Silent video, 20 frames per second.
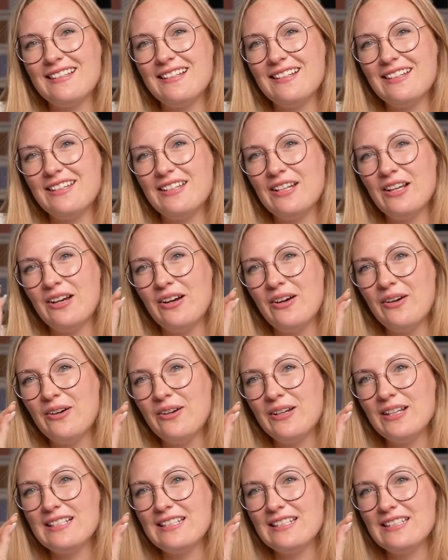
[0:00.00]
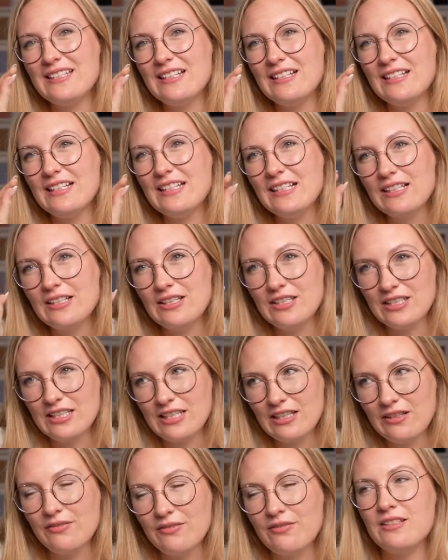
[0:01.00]
You know, it's the little
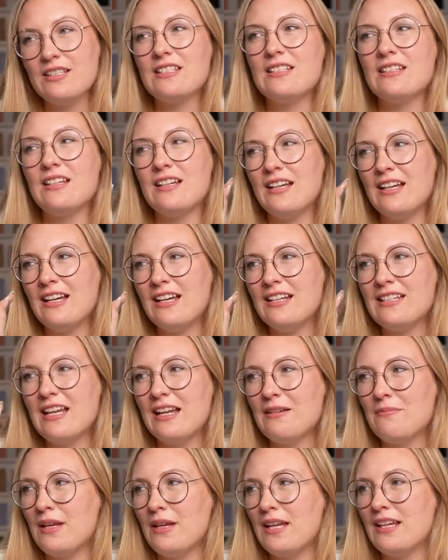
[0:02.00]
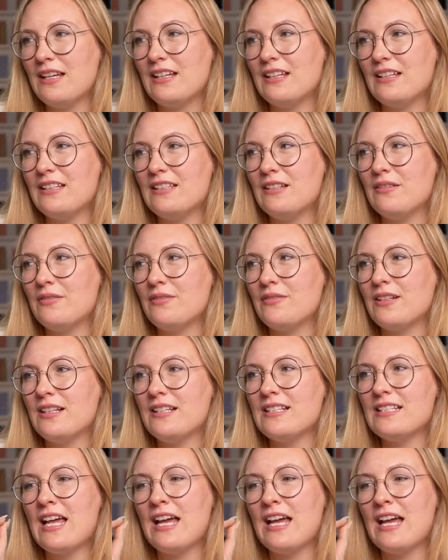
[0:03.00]
shifts that make a difference.